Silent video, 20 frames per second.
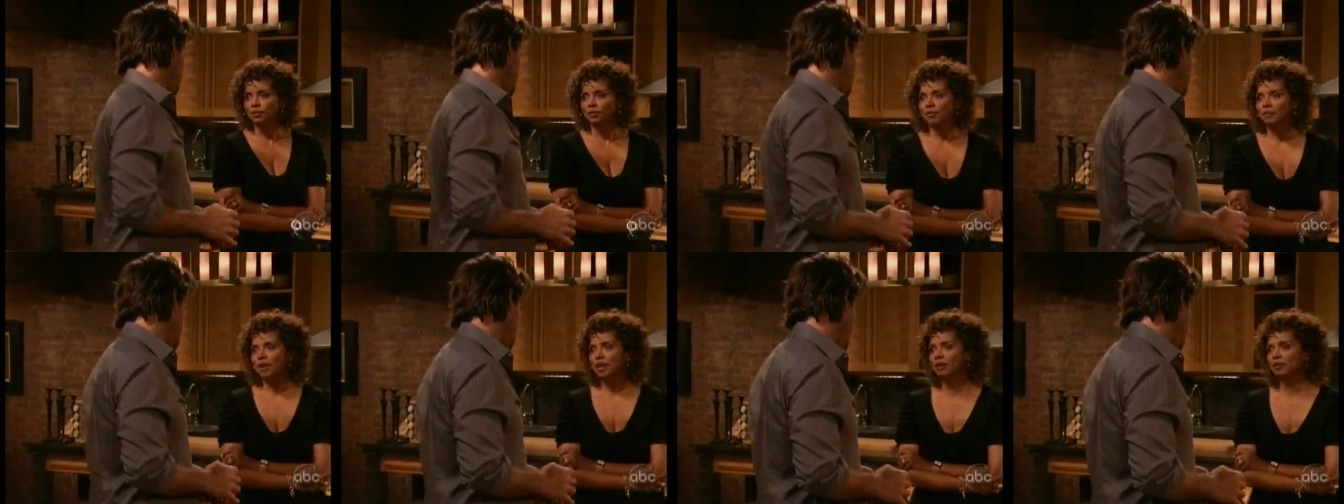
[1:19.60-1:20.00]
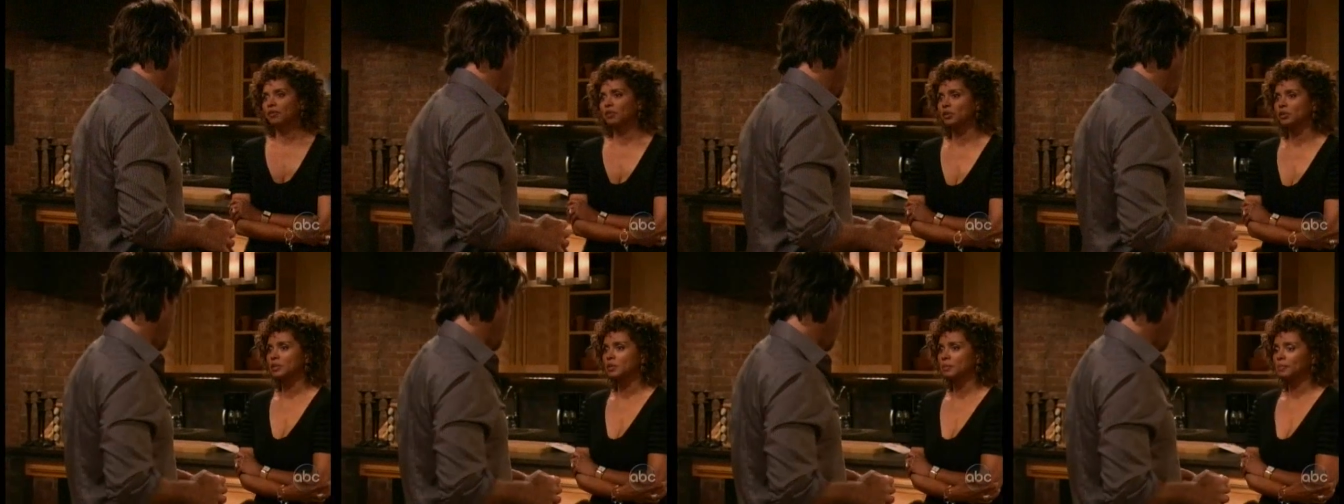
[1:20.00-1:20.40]

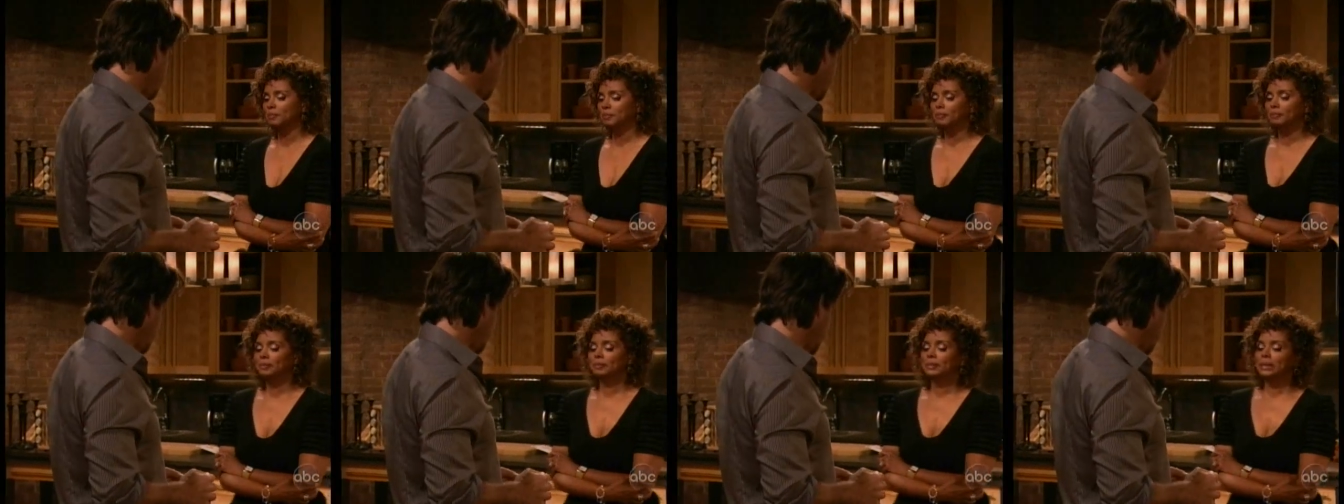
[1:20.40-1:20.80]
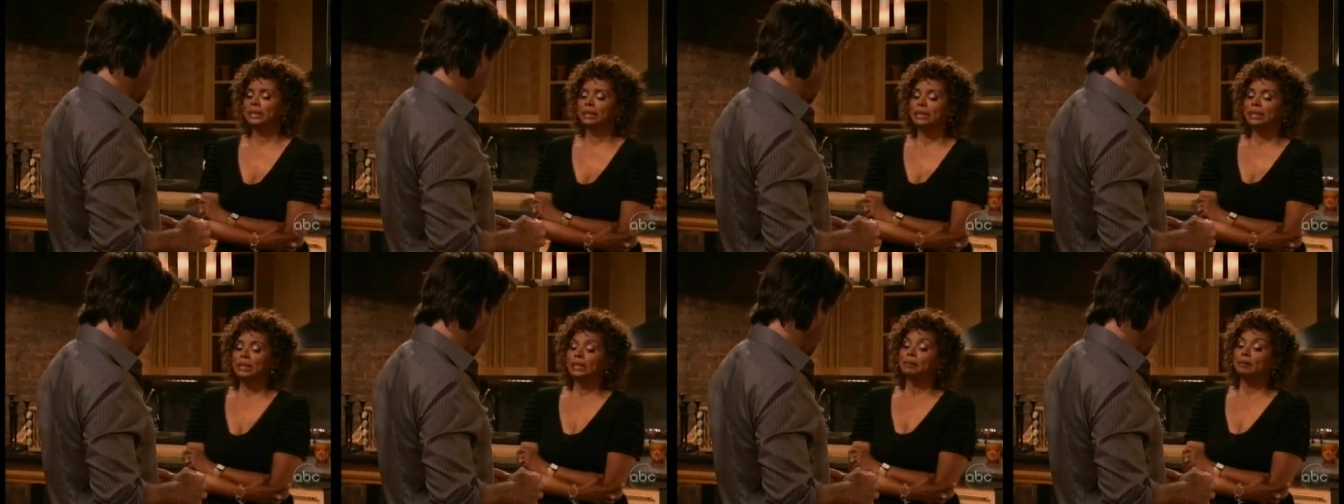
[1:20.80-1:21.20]
favors,
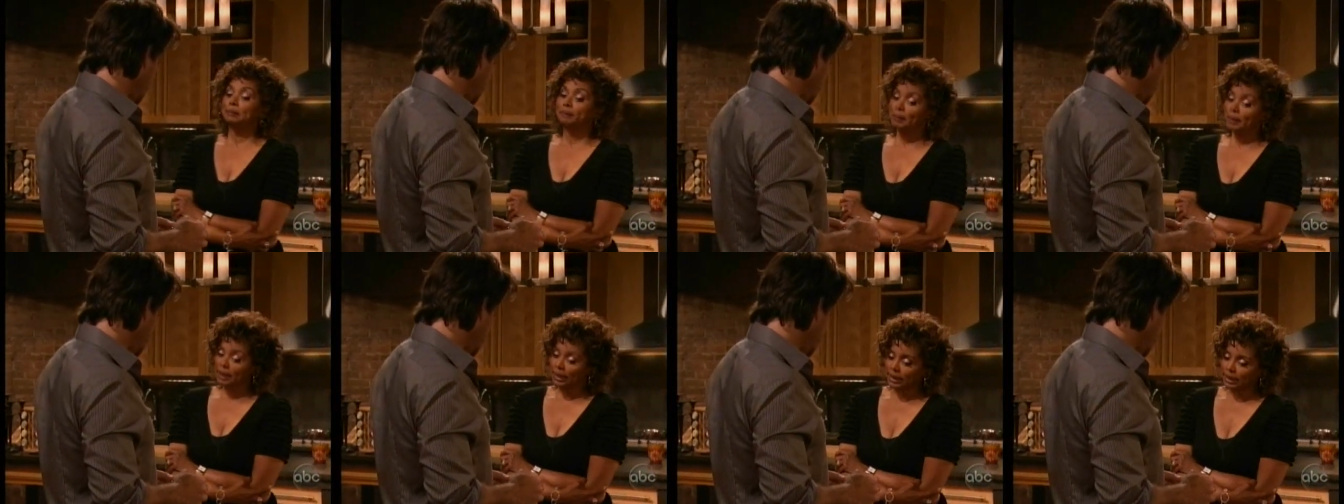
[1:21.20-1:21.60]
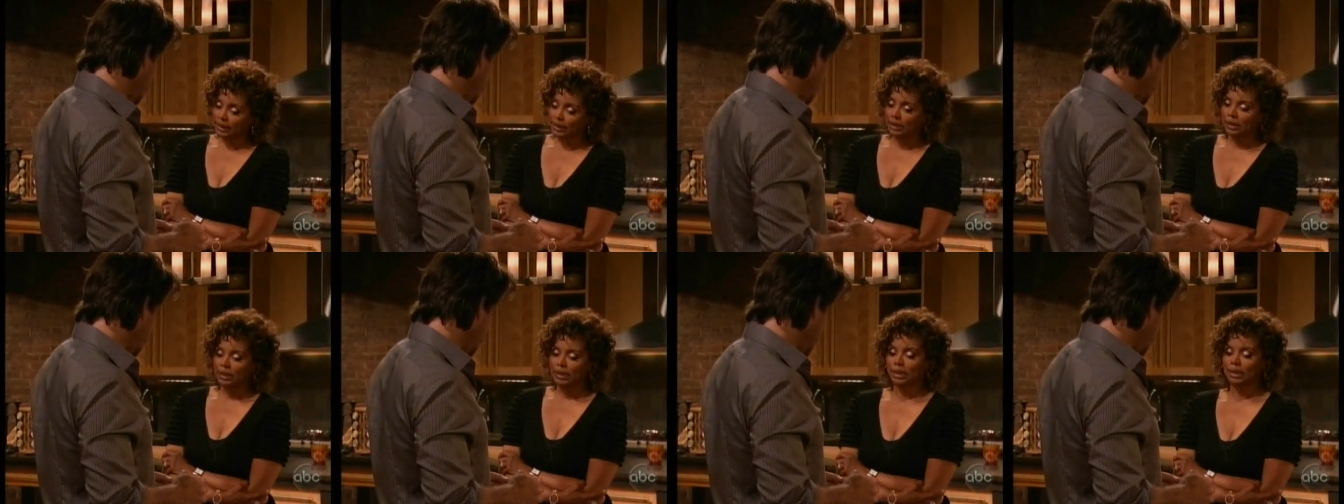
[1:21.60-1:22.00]

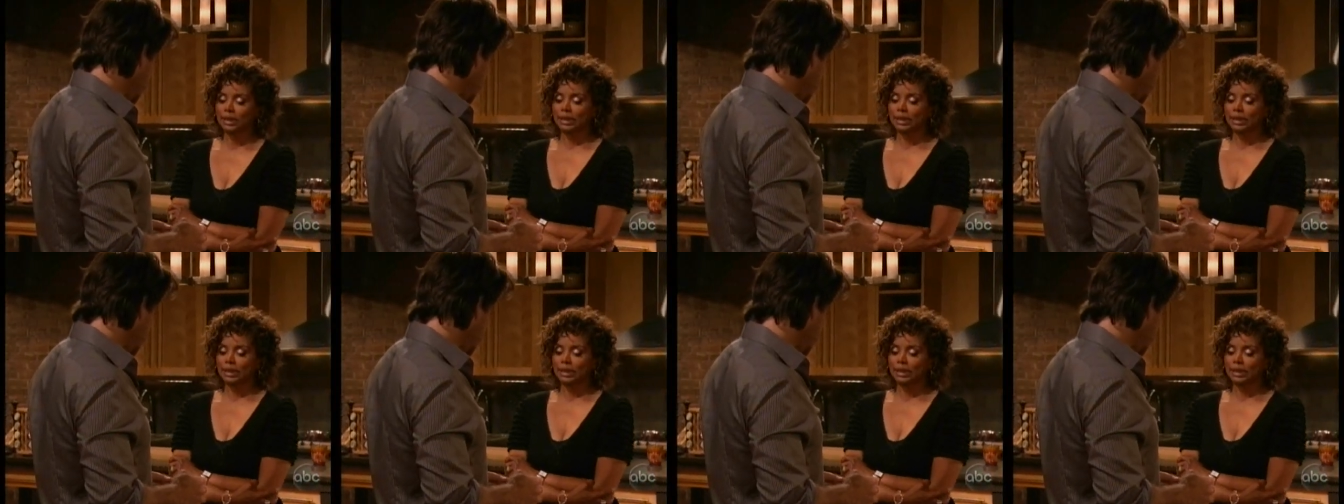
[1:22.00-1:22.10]
but